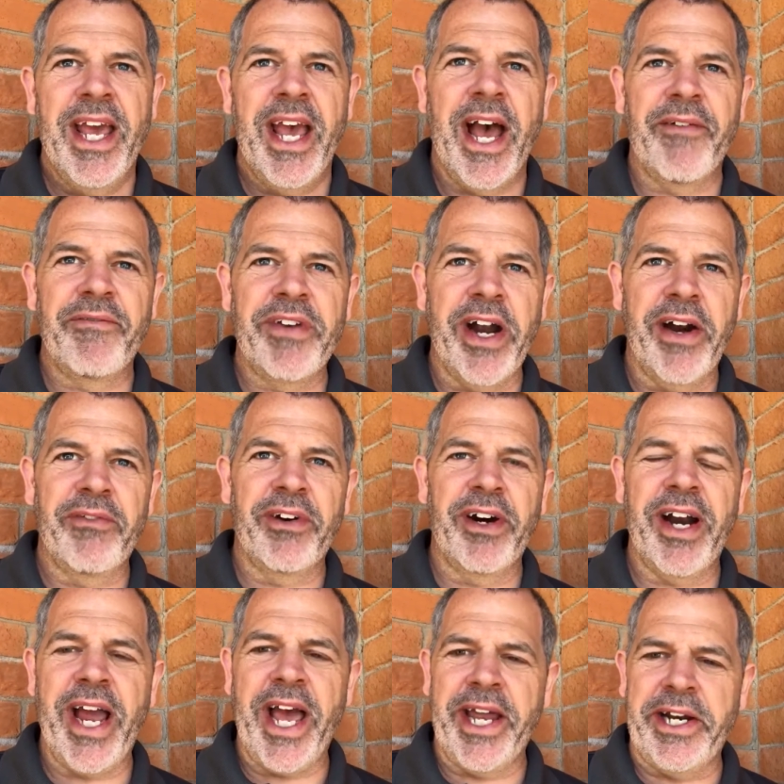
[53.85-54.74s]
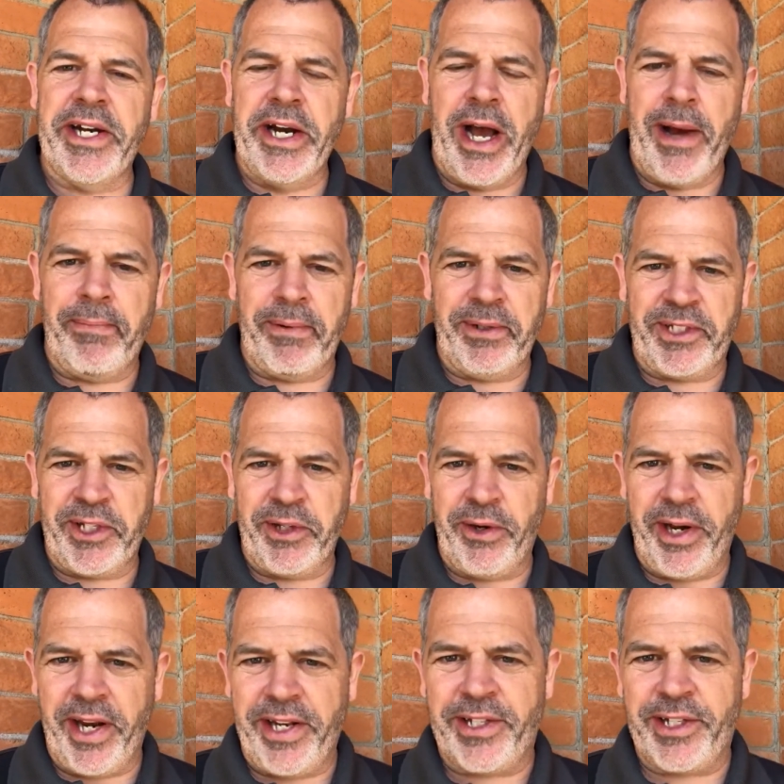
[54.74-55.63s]
have never had an
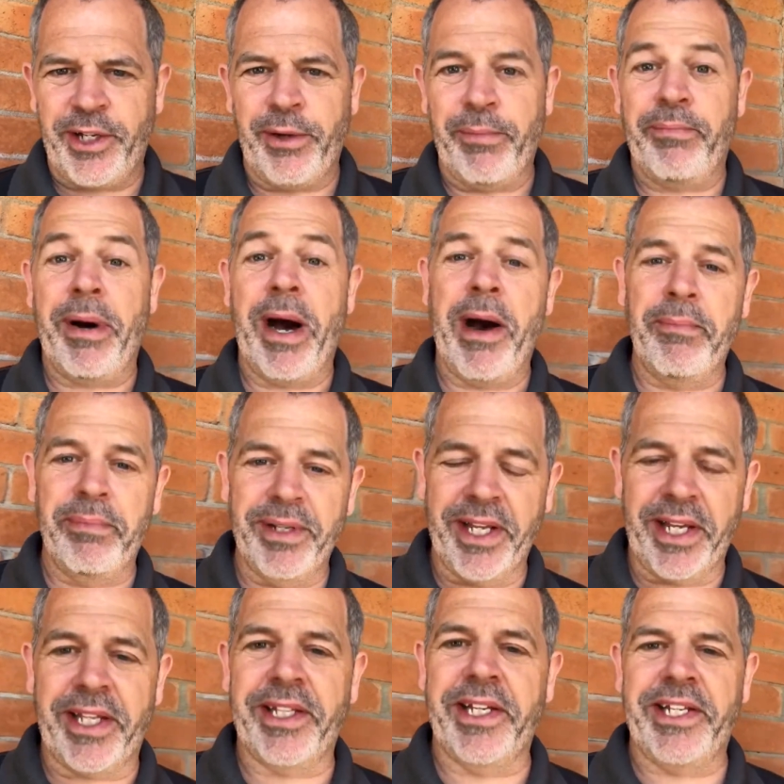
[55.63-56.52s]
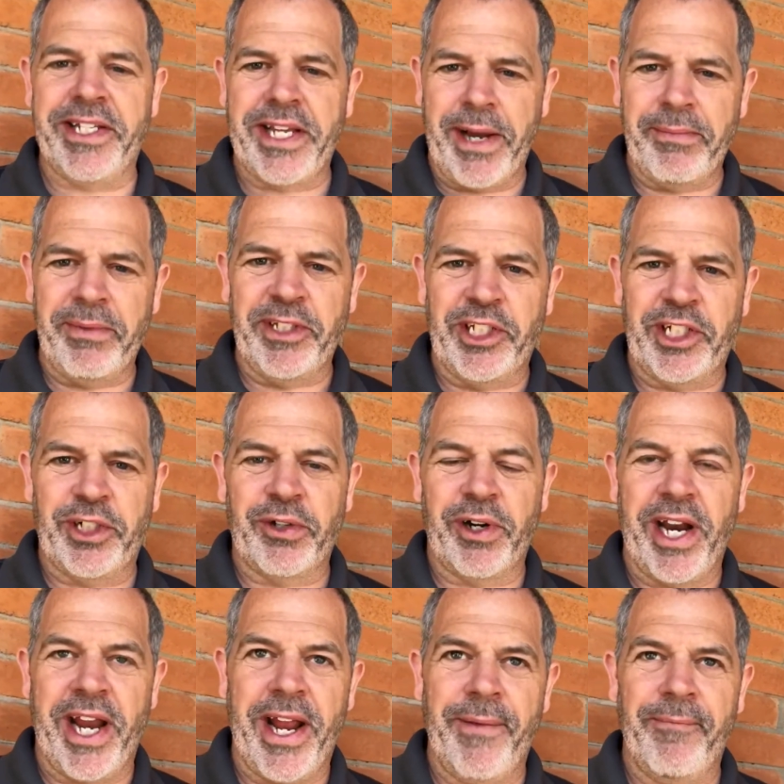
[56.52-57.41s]
opportunity to publicly
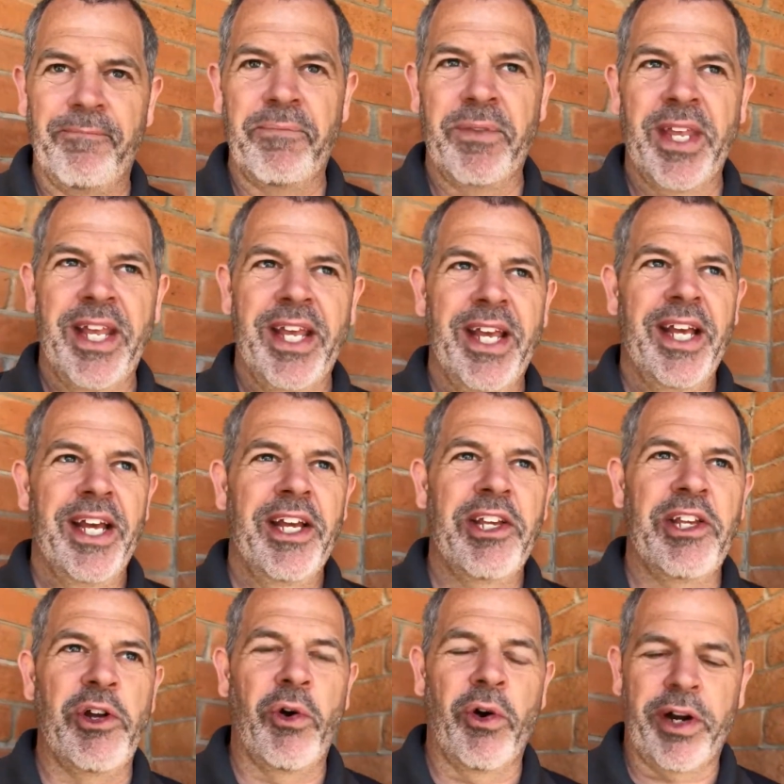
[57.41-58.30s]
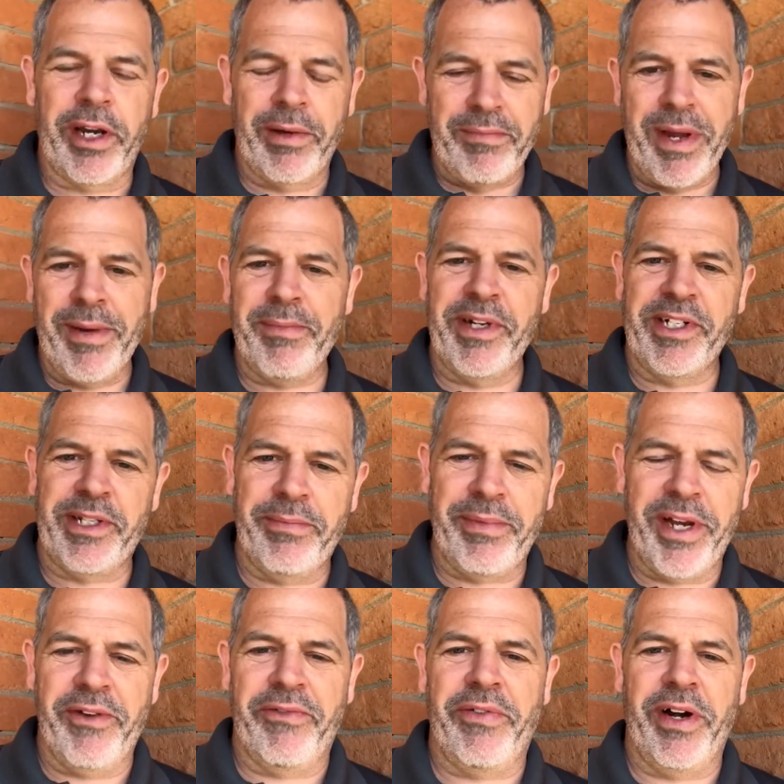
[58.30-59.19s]
demonstrate your commitment to
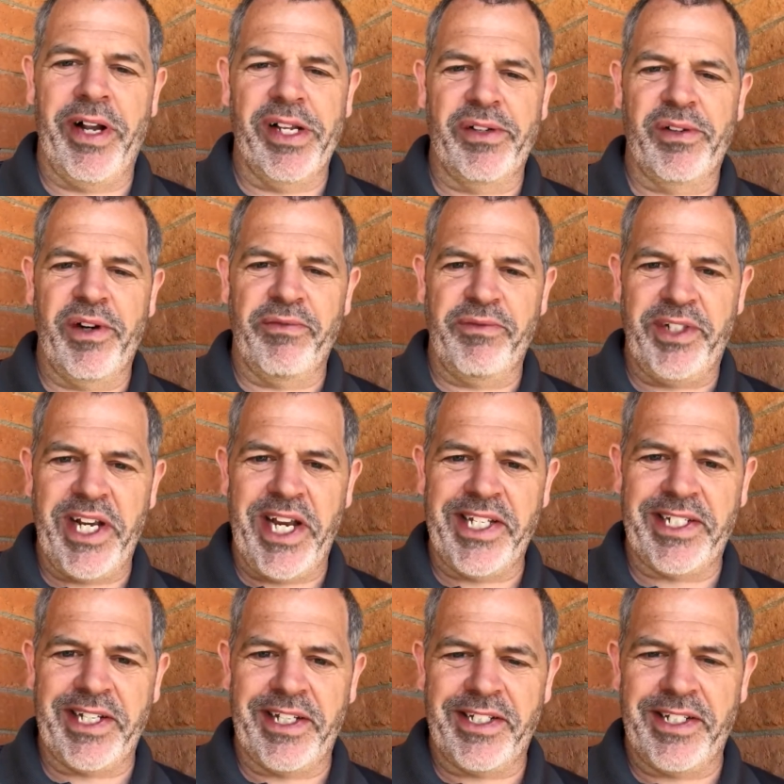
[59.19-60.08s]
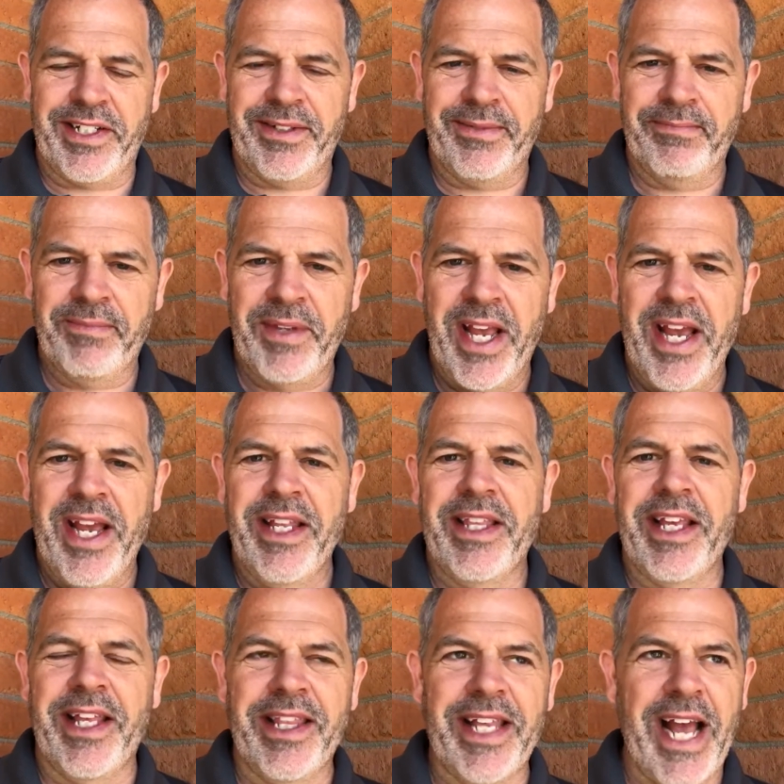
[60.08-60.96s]
be a follower of Jesus,
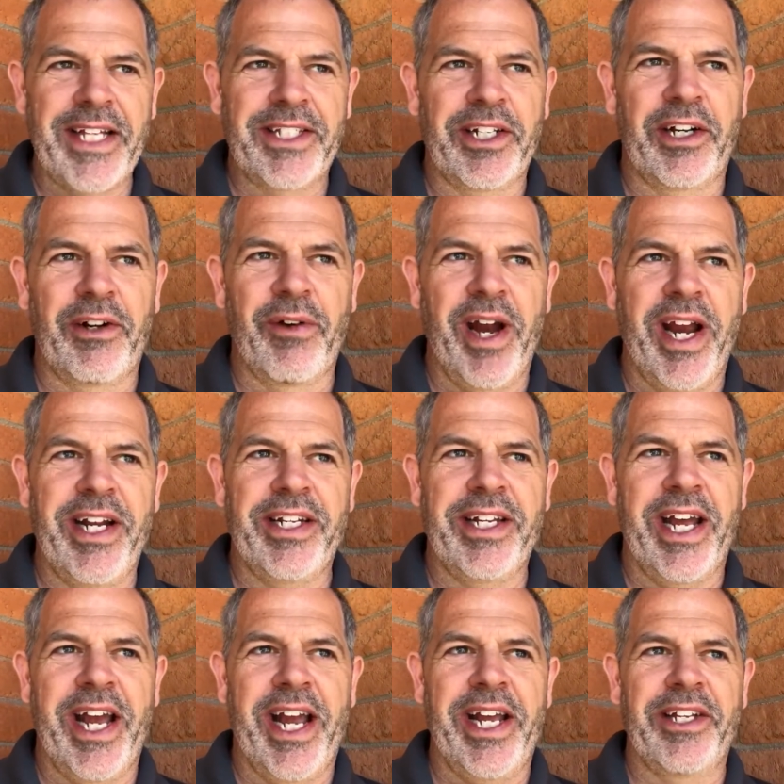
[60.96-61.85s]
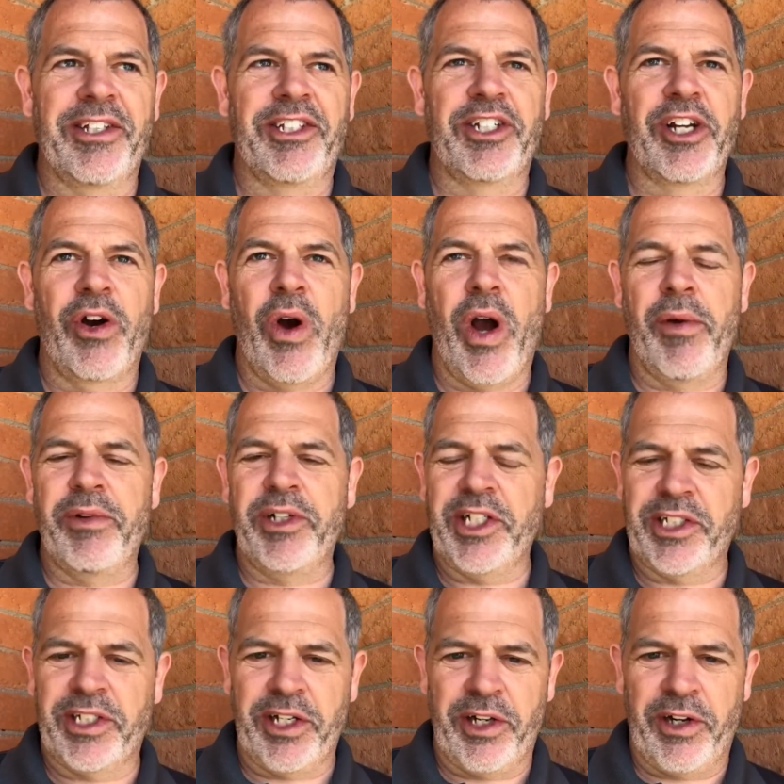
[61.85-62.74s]
then that's a great day. And so I would
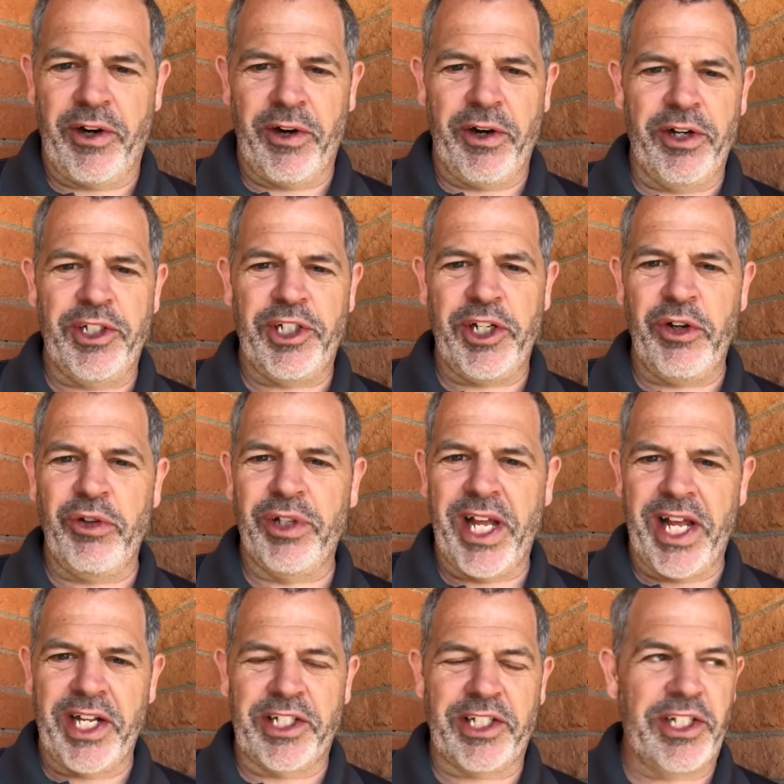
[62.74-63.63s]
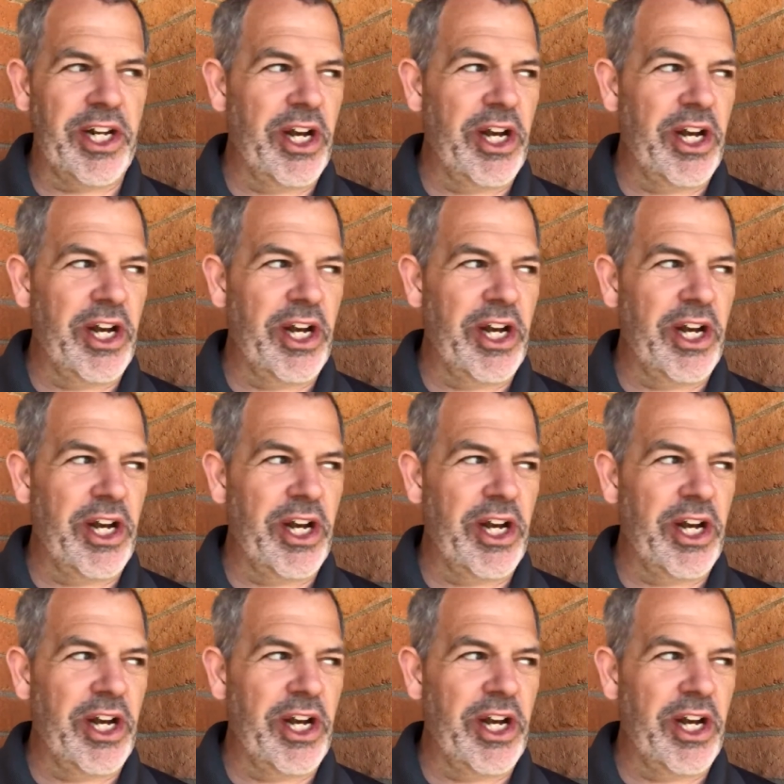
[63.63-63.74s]
just encourage you, let us